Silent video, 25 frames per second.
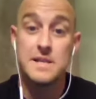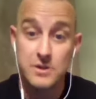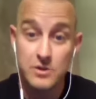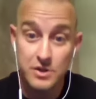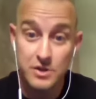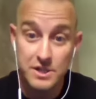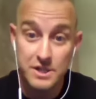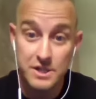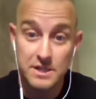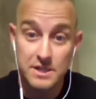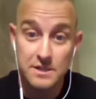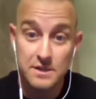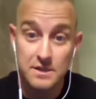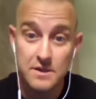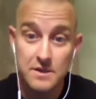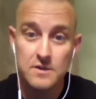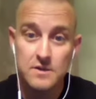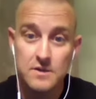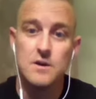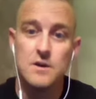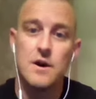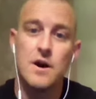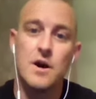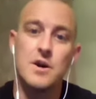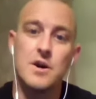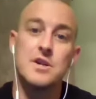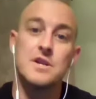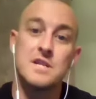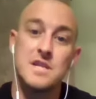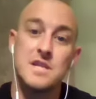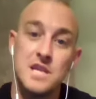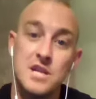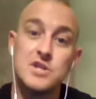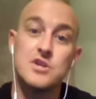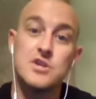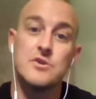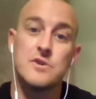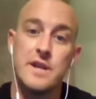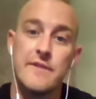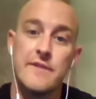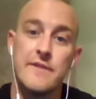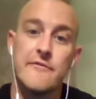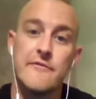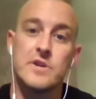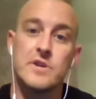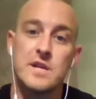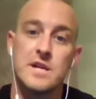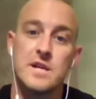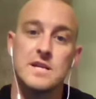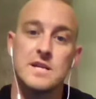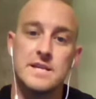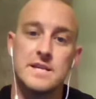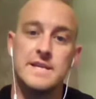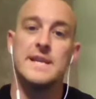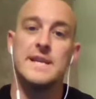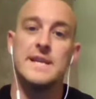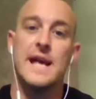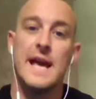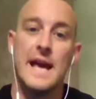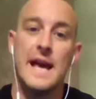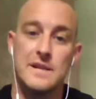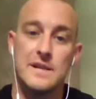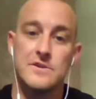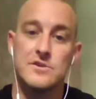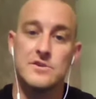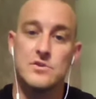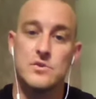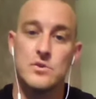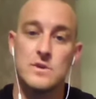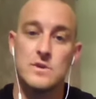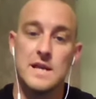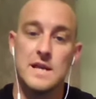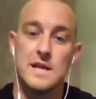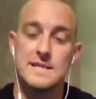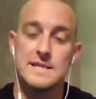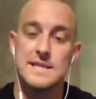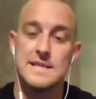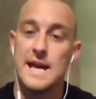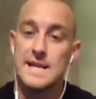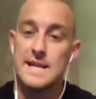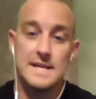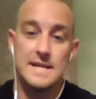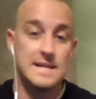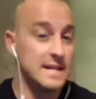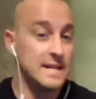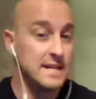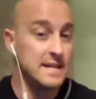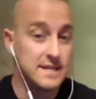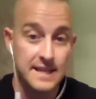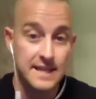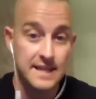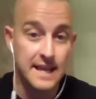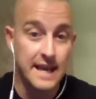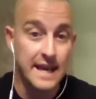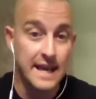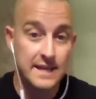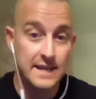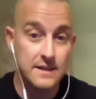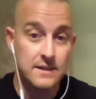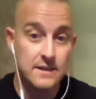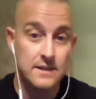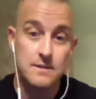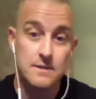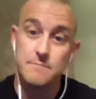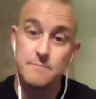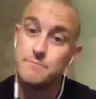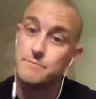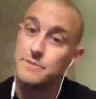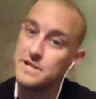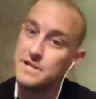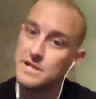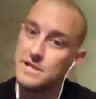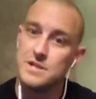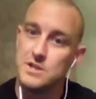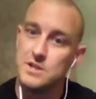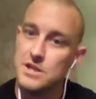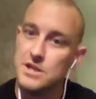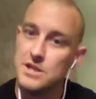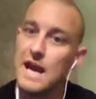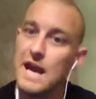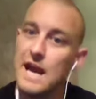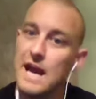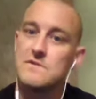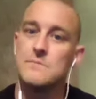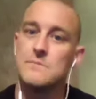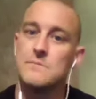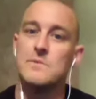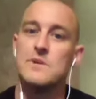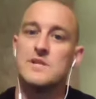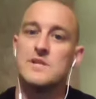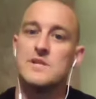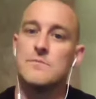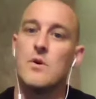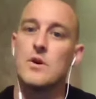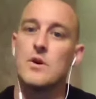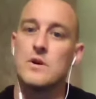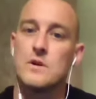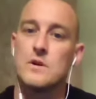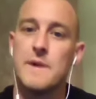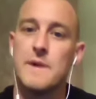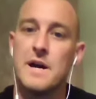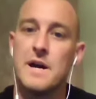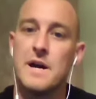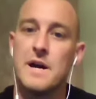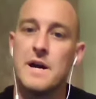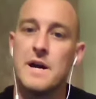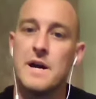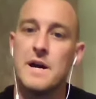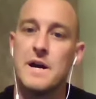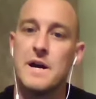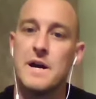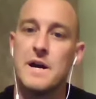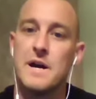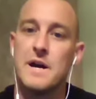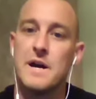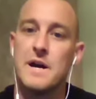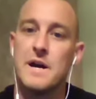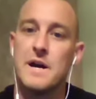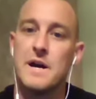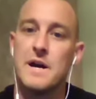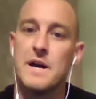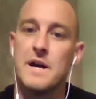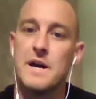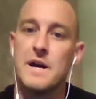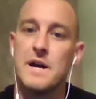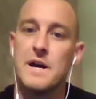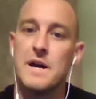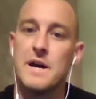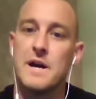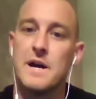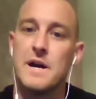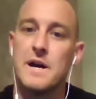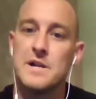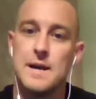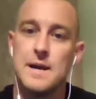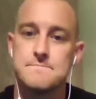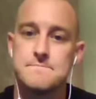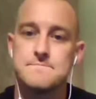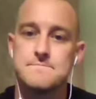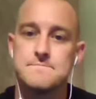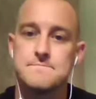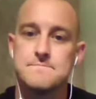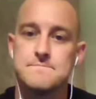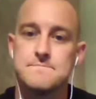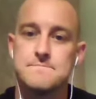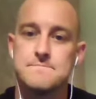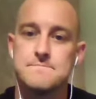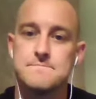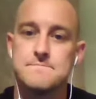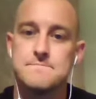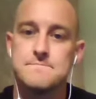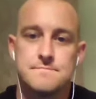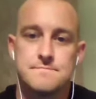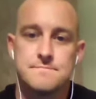you can waste a lot of your time and energy on a kid you're never going to get at a school like that. And it is sad, but you have to be smart about your time.